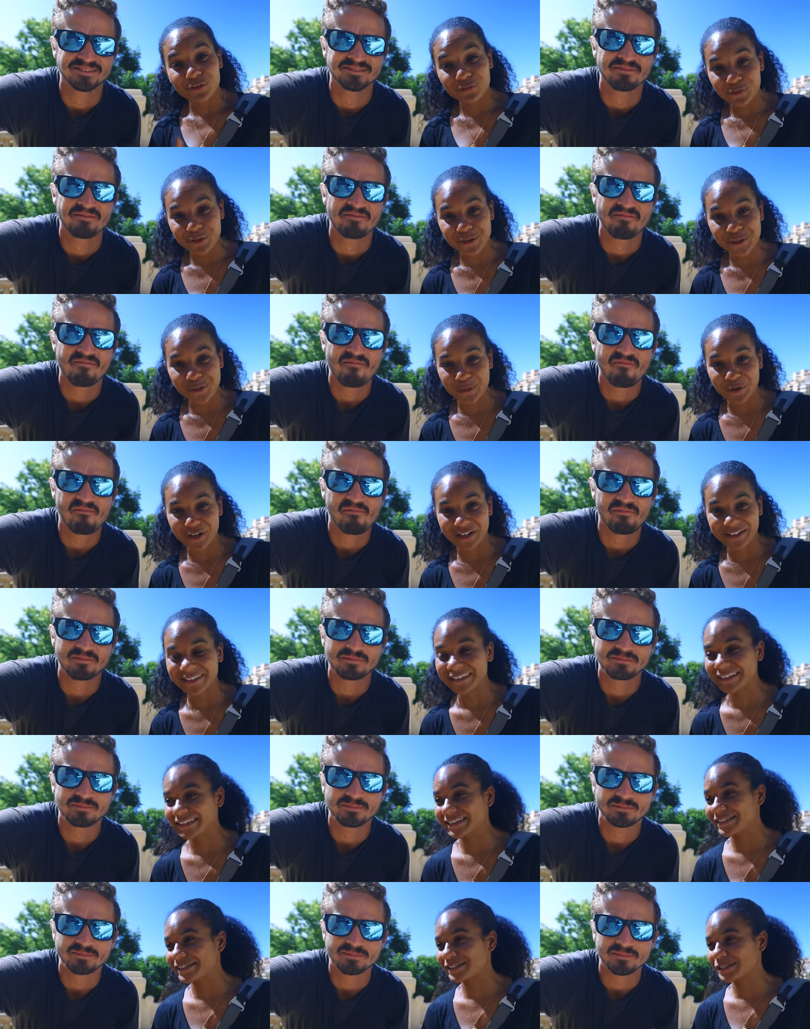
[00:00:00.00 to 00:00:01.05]
Speaker 1: first one
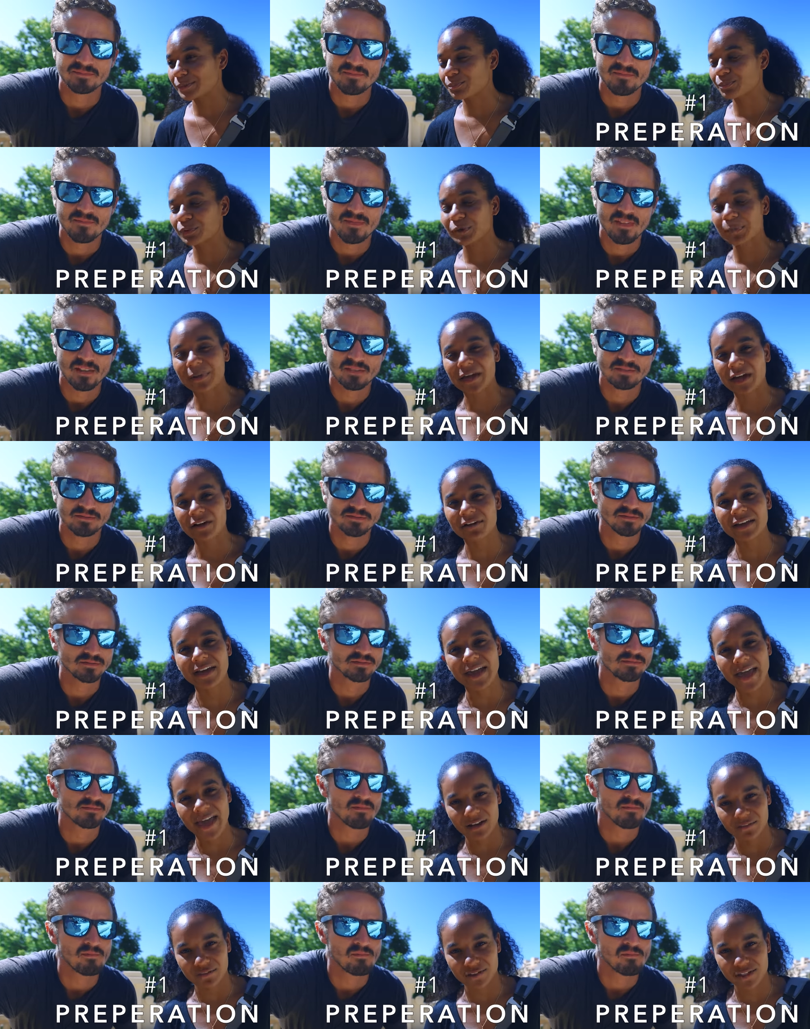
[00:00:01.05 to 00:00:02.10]
is preparing
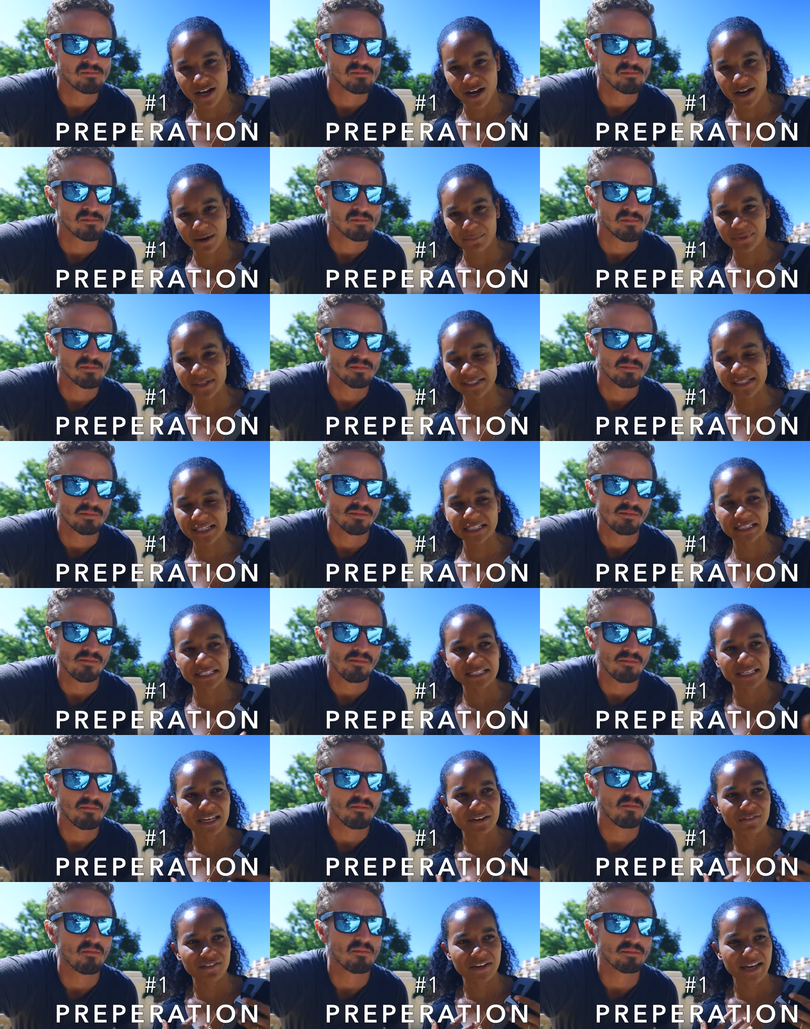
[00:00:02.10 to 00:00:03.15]
ahead of time, basically
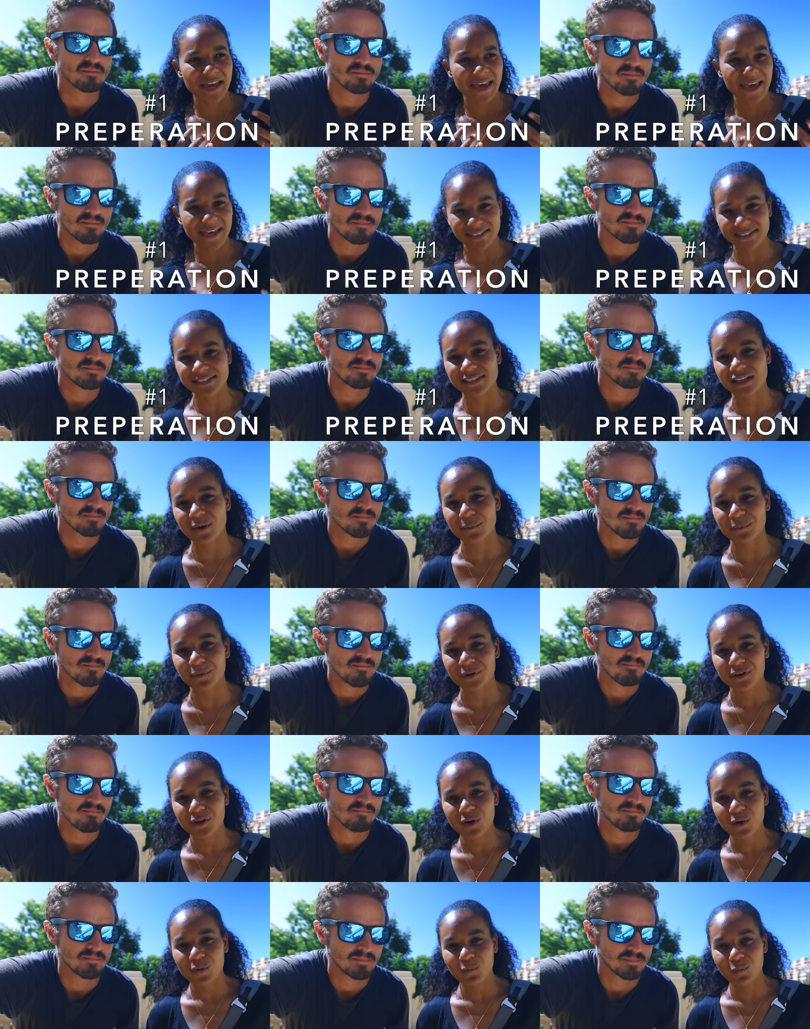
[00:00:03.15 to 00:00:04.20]
giving a heads up
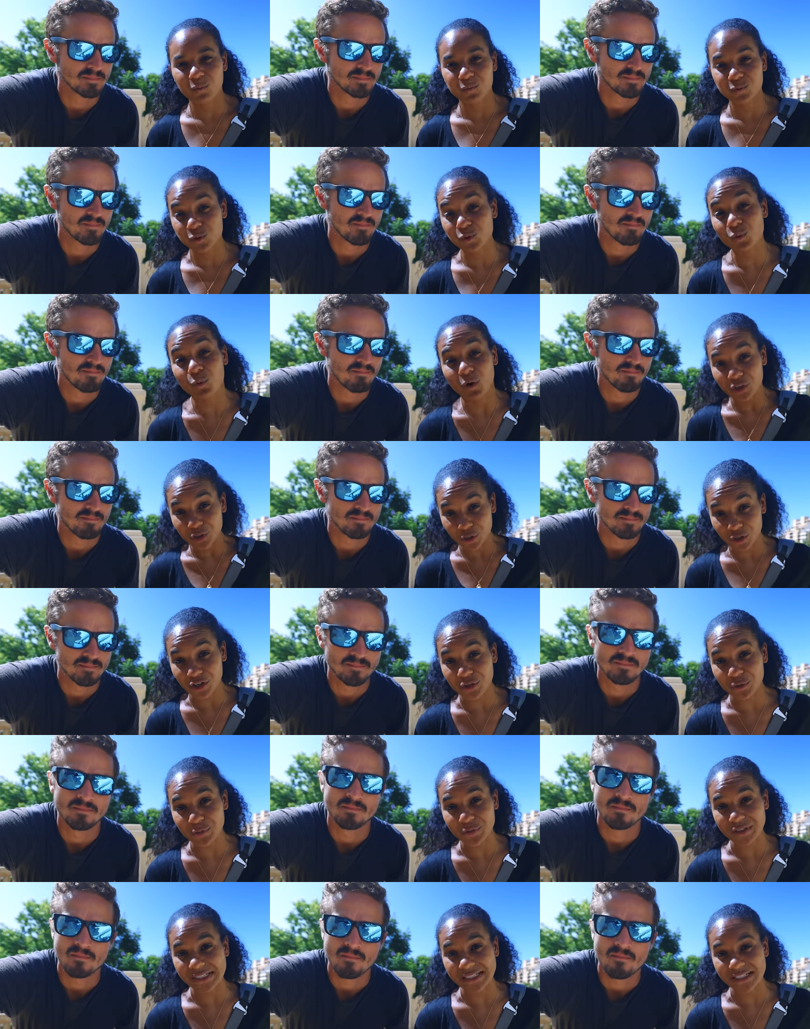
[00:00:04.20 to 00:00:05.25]
to what you're going to
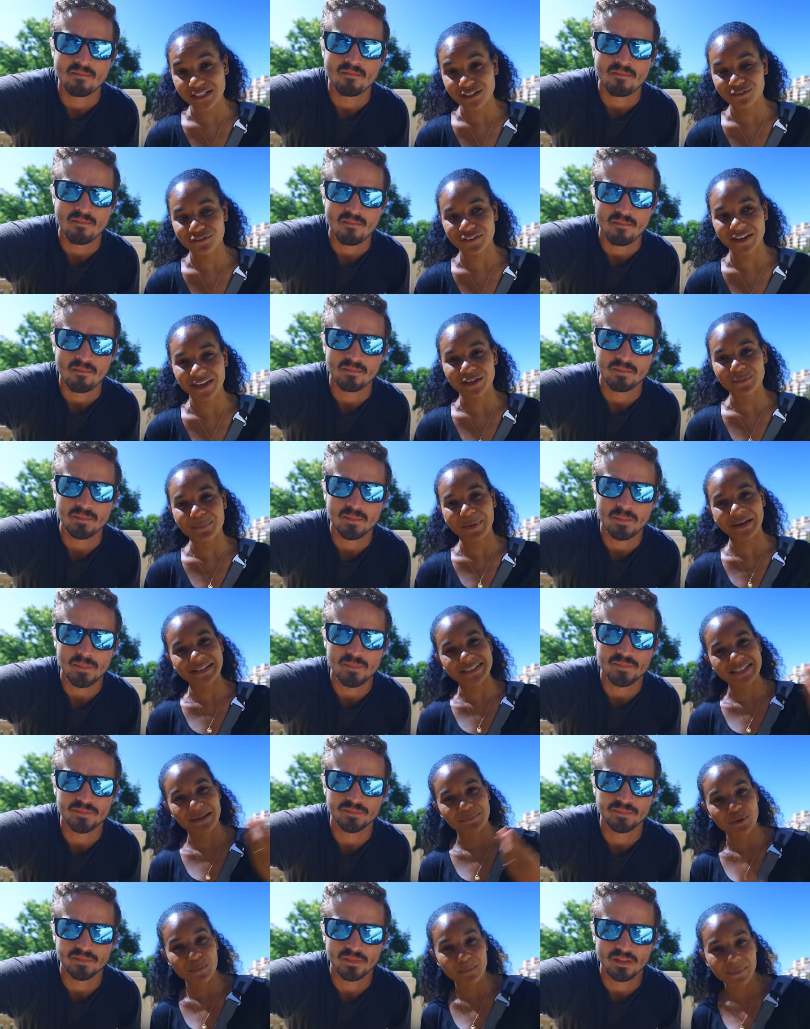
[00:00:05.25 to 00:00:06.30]
receive, and by the
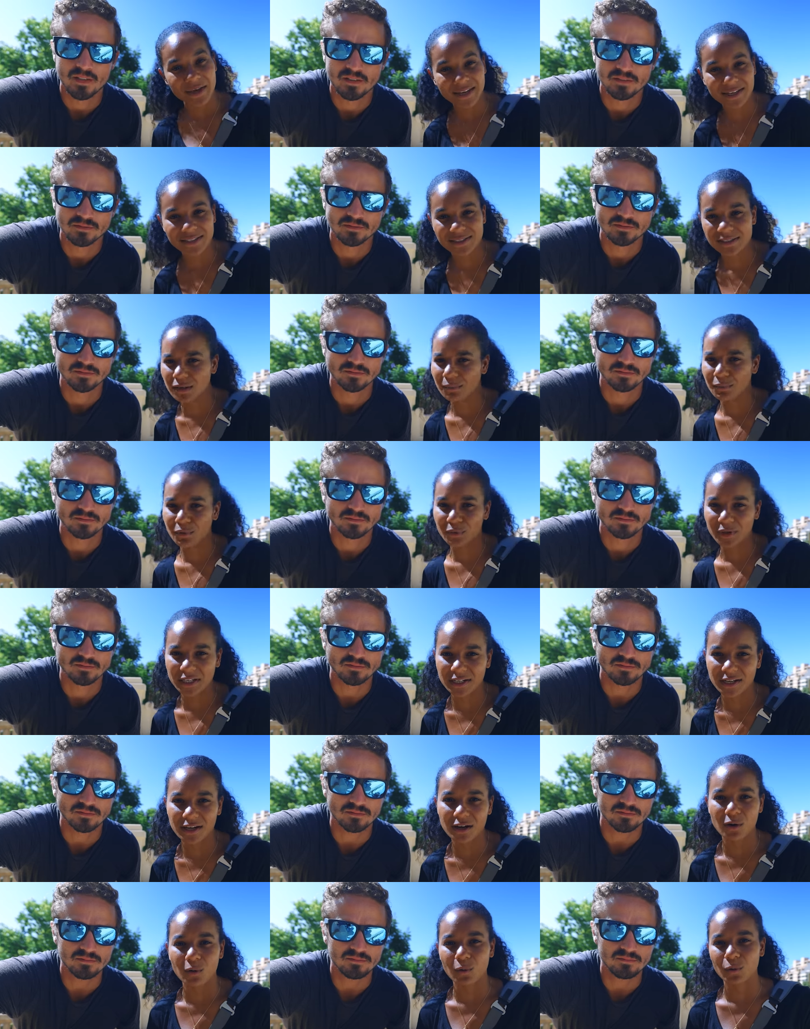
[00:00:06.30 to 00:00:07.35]
time you make it to the
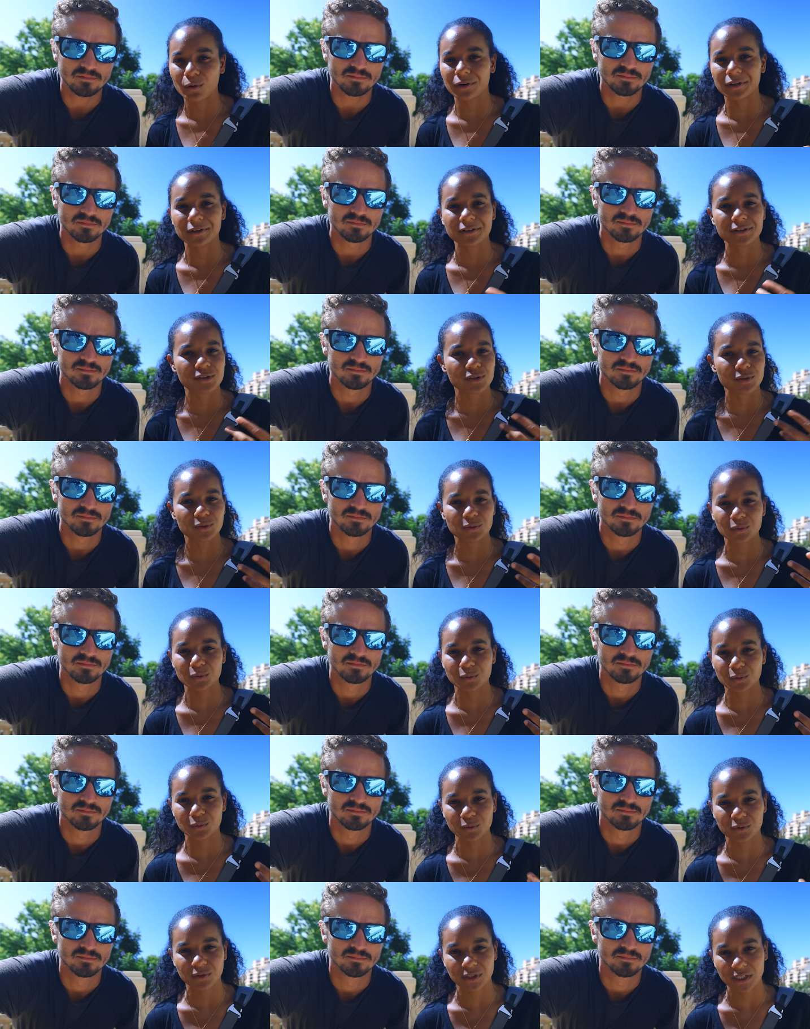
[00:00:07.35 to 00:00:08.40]
marina or
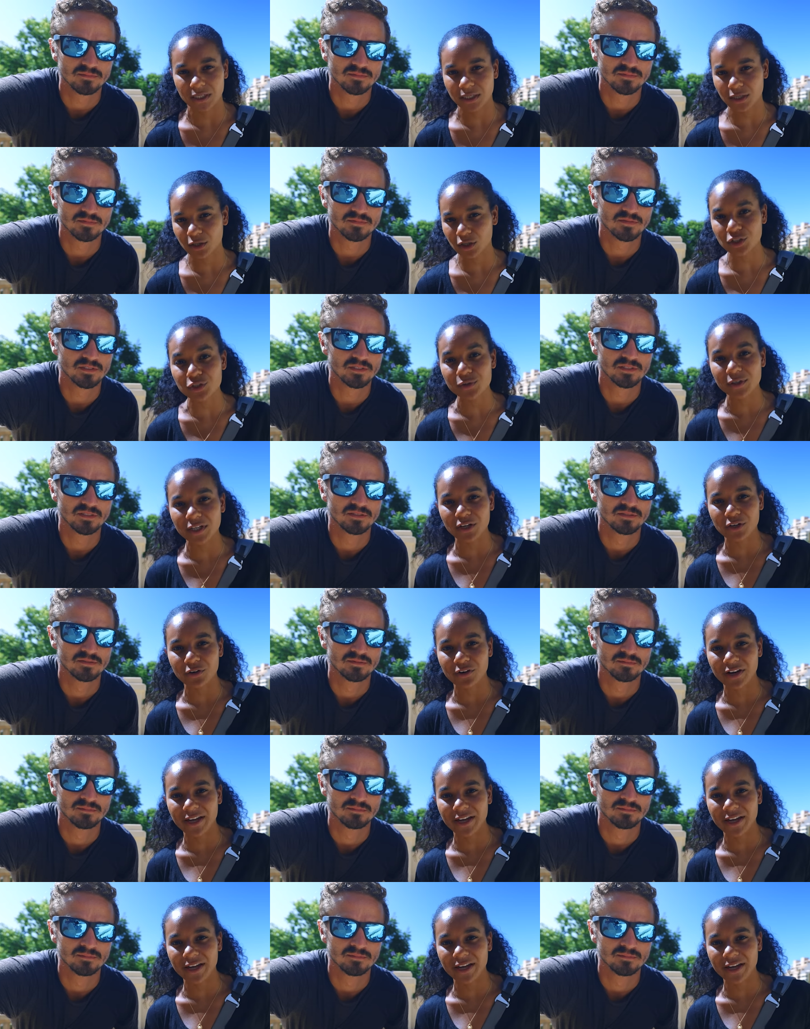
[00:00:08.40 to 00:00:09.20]
to the country that you're